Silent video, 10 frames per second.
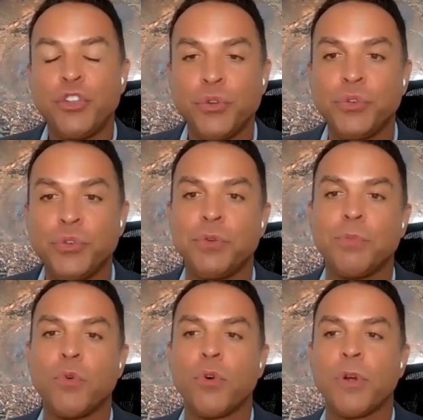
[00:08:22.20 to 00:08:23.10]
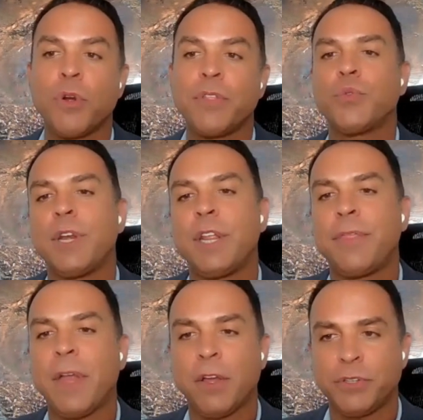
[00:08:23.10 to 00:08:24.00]
Do you do more than
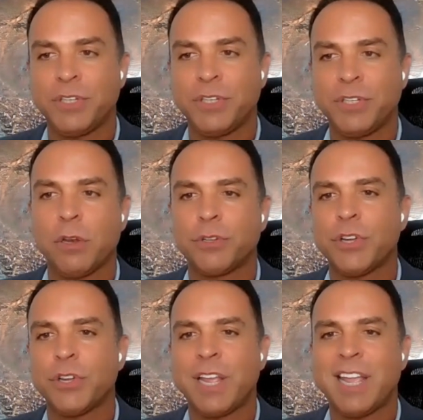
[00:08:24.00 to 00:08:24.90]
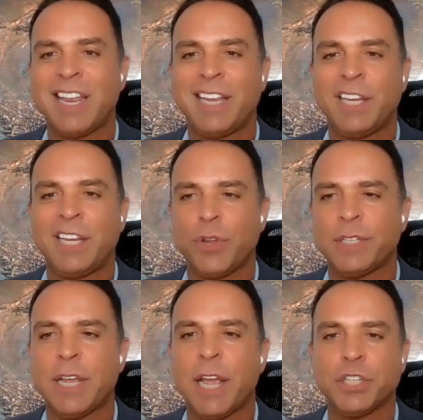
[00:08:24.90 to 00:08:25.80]
$20,000 on
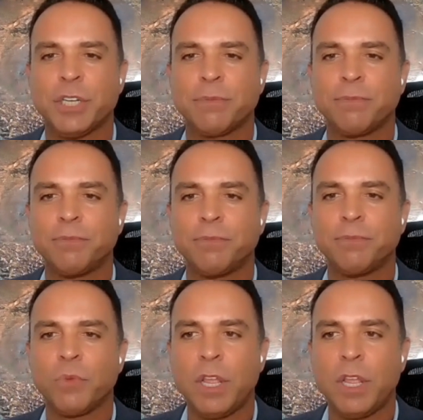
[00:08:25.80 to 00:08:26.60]
any transaction?